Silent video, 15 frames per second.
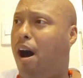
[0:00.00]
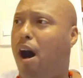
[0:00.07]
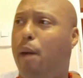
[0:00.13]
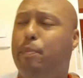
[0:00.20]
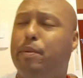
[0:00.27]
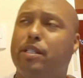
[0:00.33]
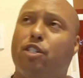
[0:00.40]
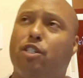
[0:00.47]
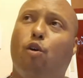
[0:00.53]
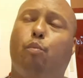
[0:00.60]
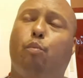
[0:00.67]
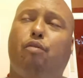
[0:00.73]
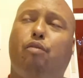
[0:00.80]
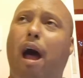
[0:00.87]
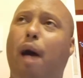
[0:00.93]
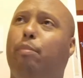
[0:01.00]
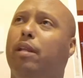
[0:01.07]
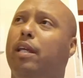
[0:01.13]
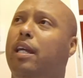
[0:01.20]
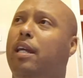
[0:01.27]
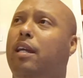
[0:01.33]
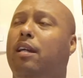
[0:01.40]
up until
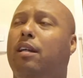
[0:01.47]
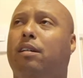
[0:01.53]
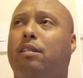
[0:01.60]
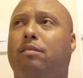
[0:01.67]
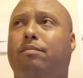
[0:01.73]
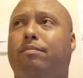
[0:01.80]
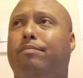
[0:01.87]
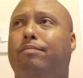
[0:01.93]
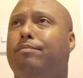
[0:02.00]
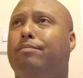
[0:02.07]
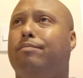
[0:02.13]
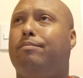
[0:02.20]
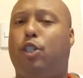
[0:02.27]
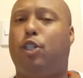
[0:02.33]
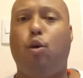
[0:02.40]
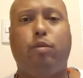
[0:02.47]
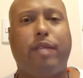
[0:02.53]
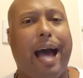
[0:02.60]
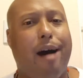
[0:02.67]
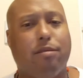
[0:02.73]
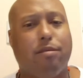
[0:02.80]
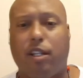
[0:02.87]
probably
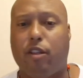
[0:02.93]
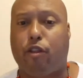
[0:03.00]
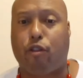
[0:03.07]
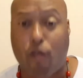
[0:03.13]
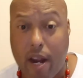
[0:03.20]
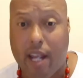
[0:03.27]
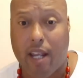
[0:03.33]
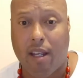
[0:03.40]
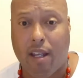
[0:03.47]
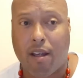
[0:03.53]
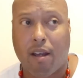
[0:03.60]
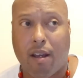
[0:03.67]
2003